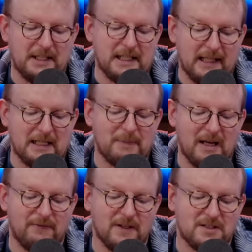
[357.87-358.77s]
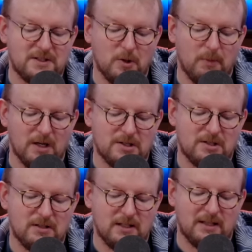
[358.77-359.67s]
And then they liked Manifest so
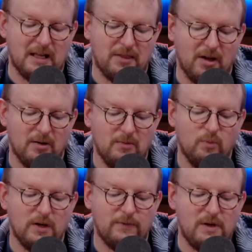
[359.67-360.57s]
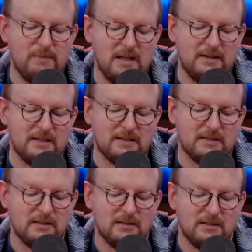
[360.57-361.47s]
much that they thought, what if we made
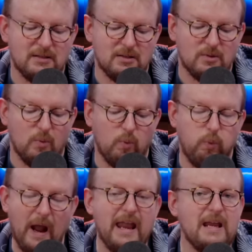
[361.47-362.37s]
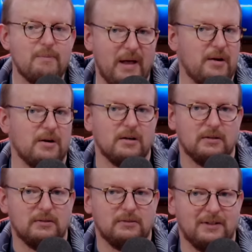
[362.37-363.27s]
this way better
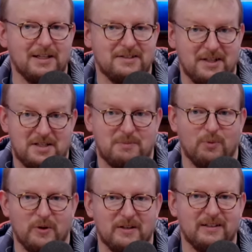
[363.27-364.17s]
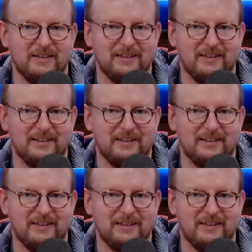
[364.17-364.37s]
in Duskmourn